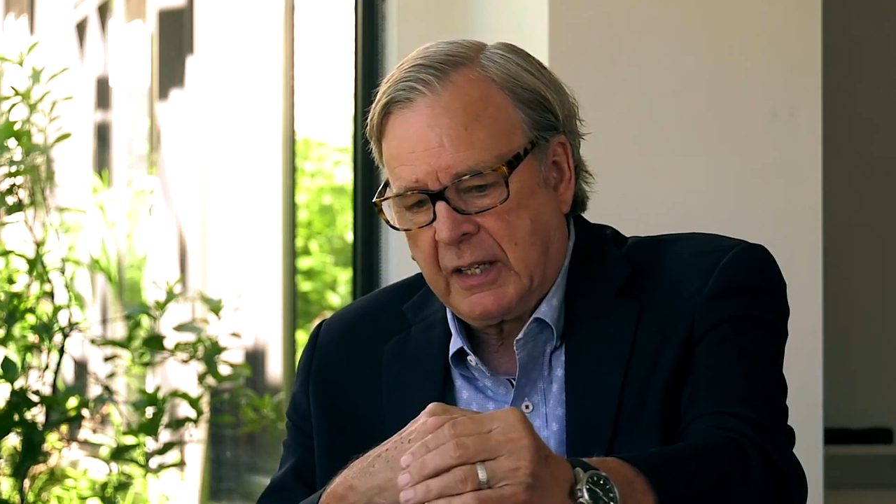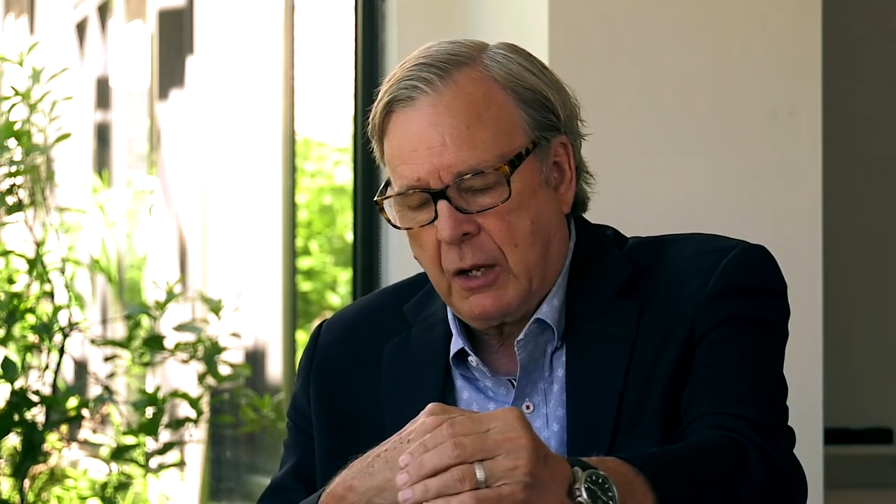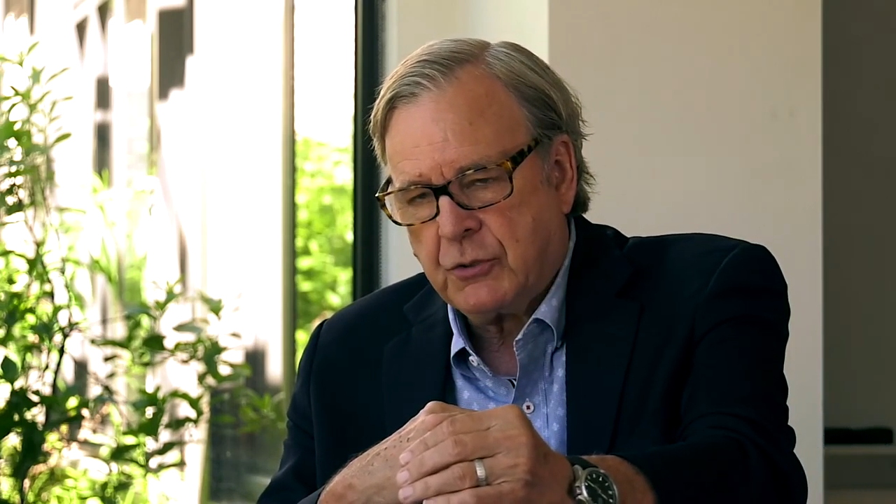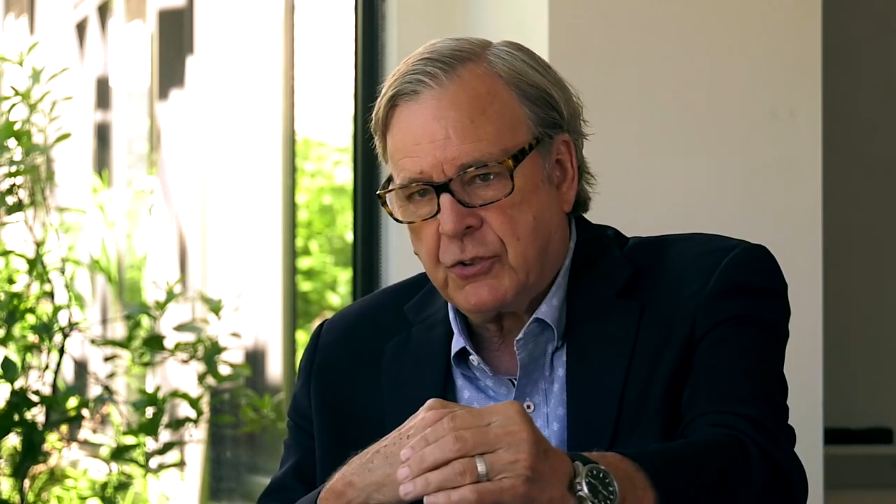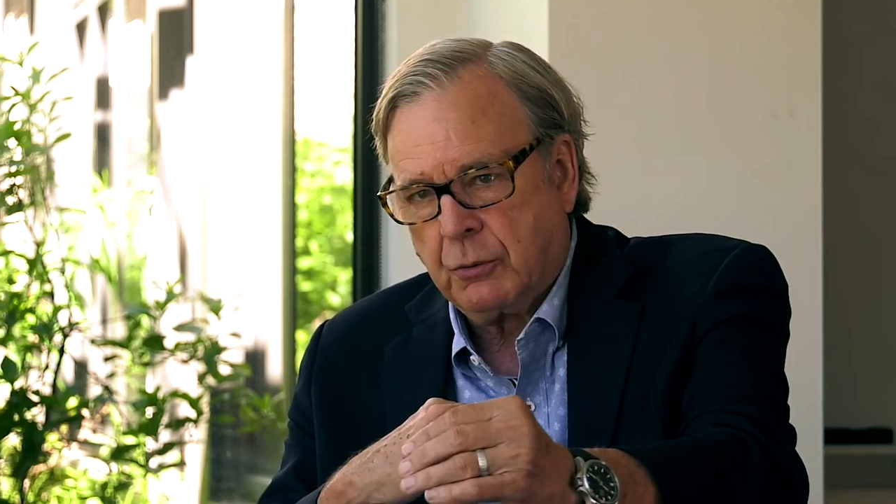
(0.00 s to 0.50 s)

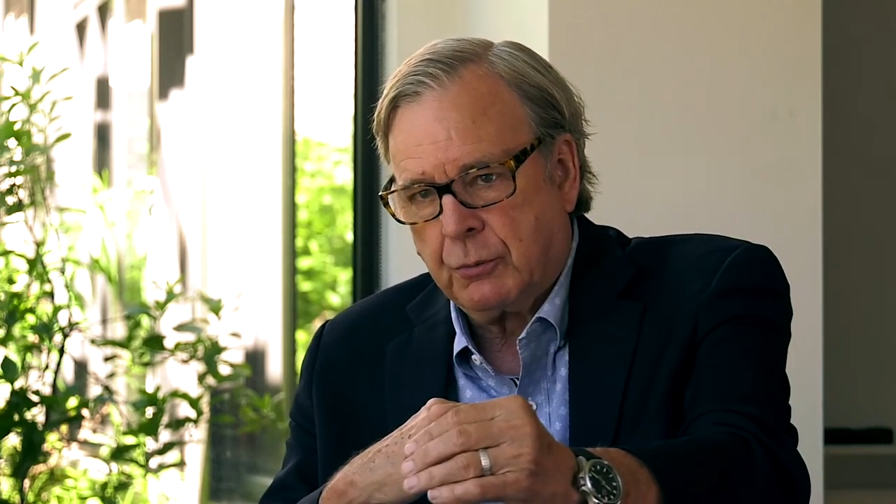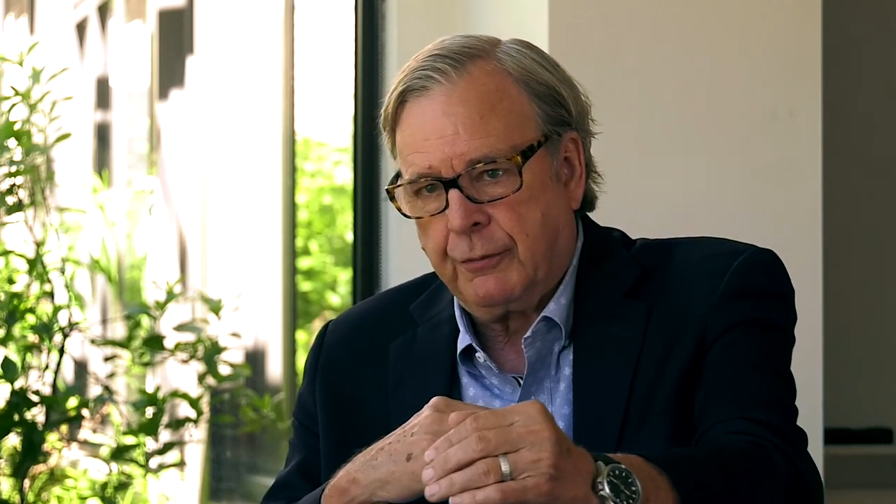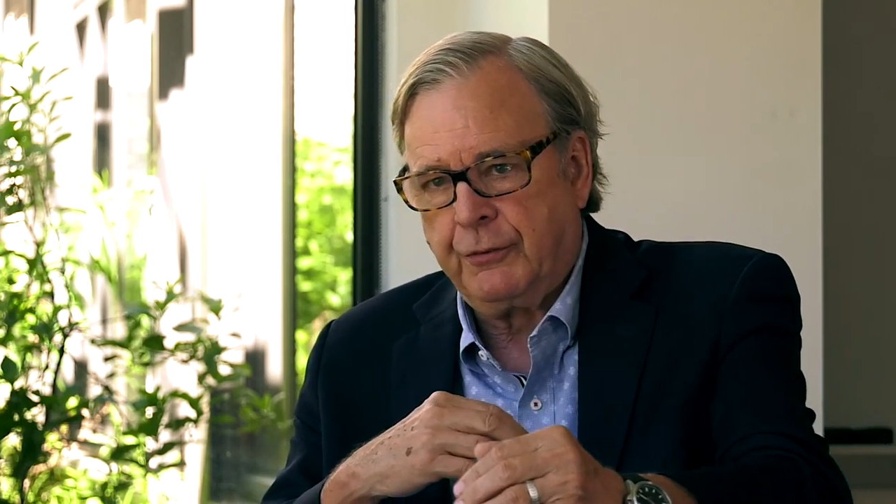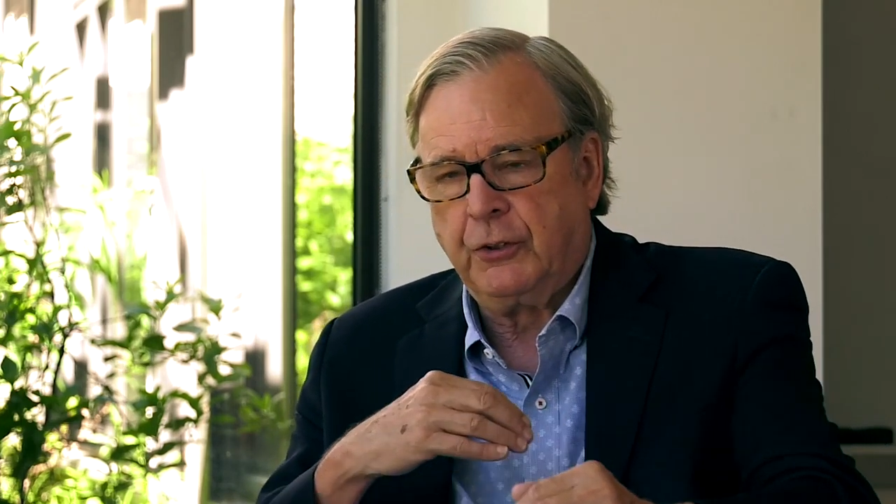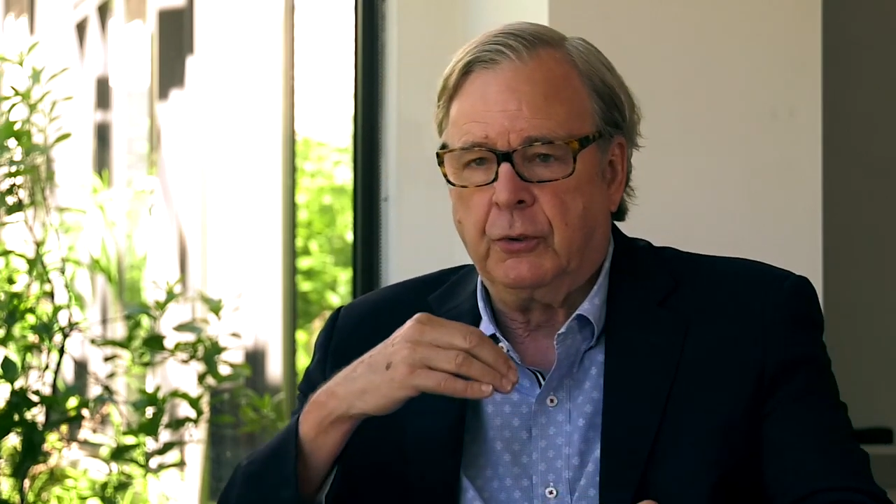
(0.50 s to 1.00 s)
Council
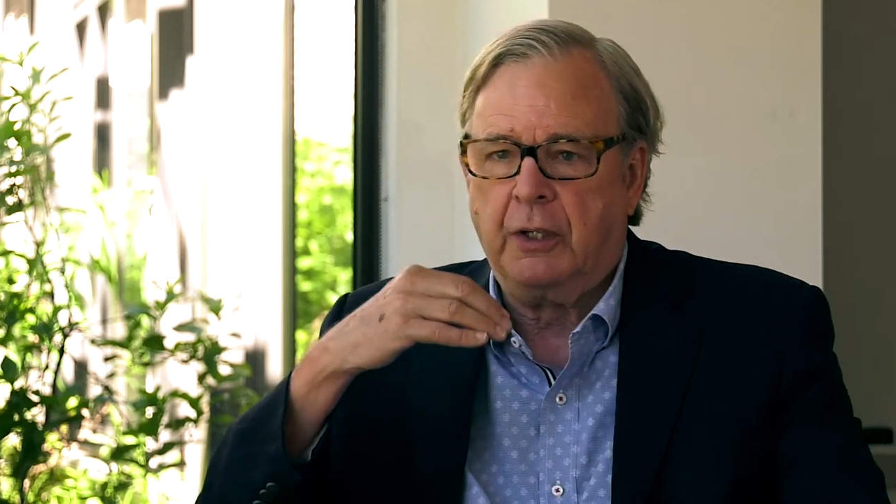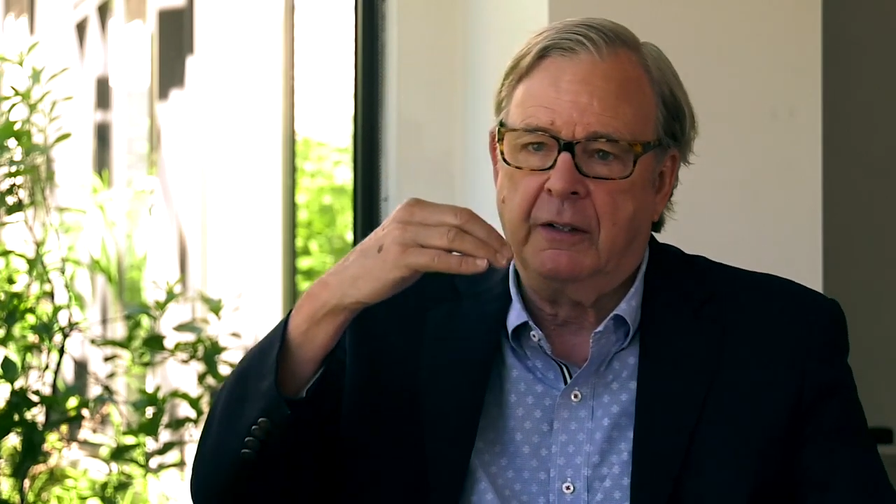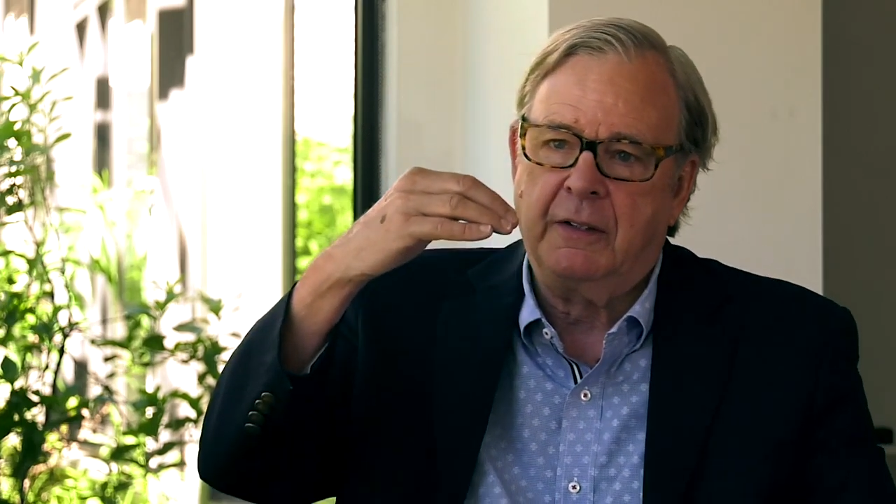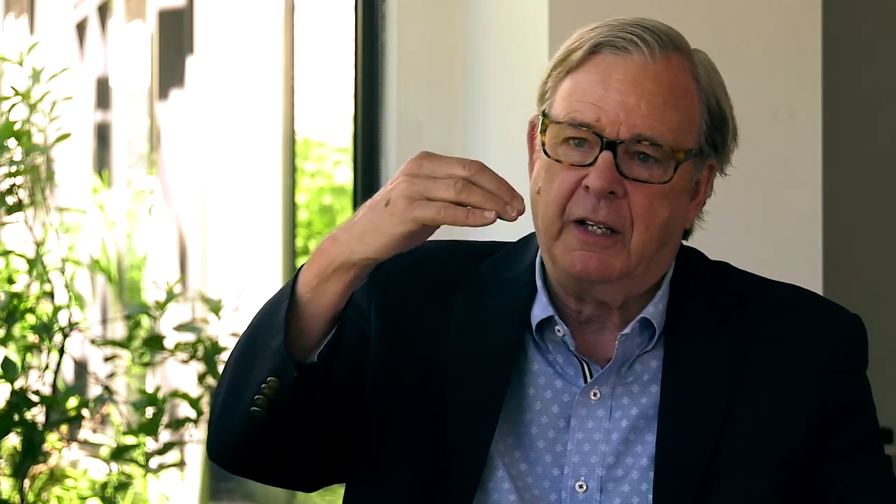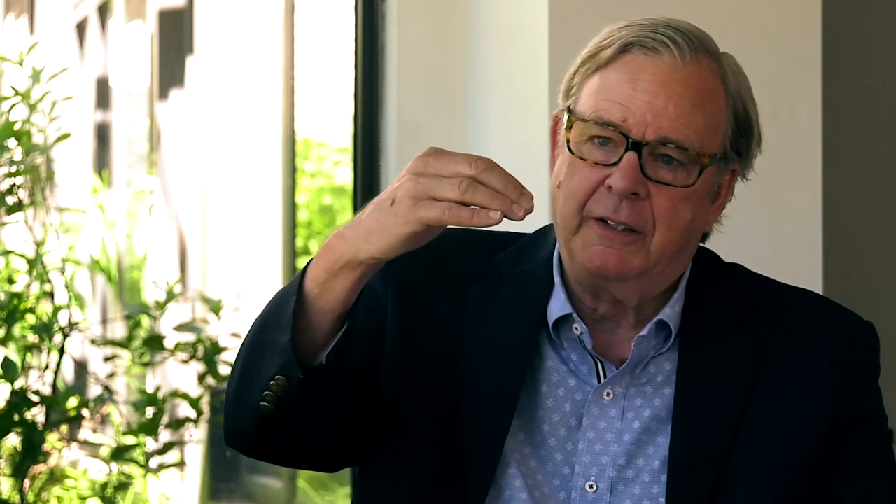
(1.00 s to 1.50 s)
review,
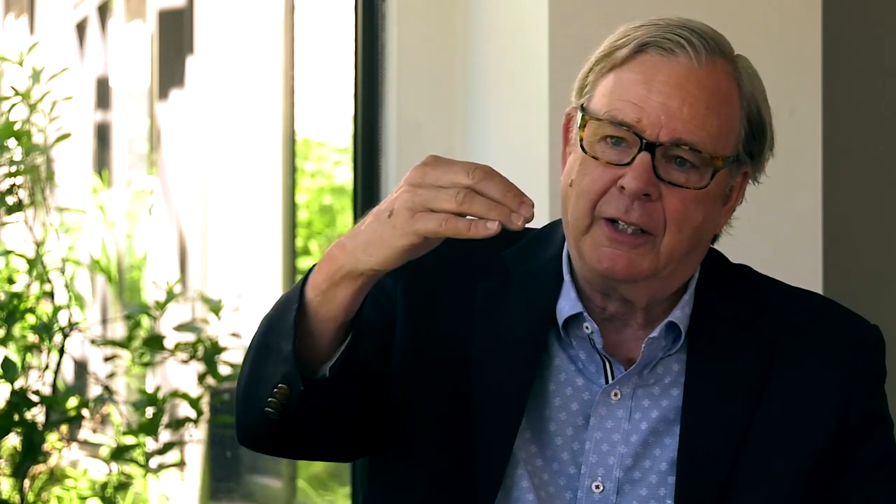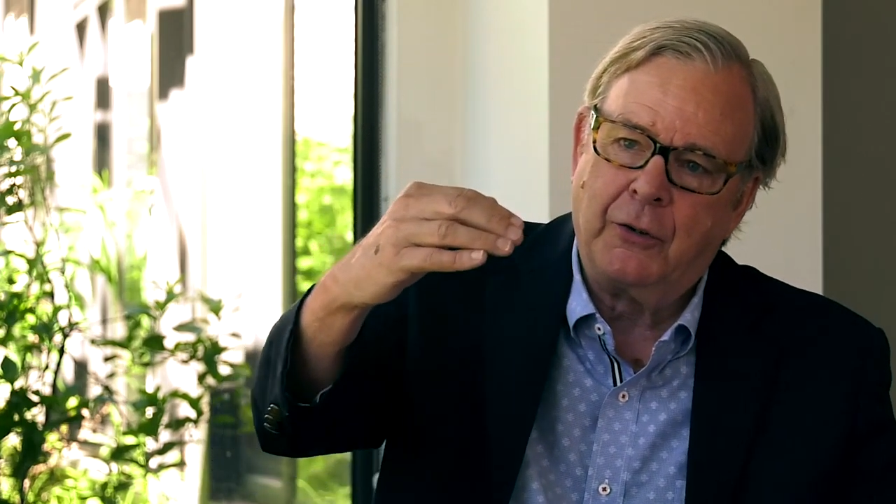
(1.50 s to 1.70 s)
and then the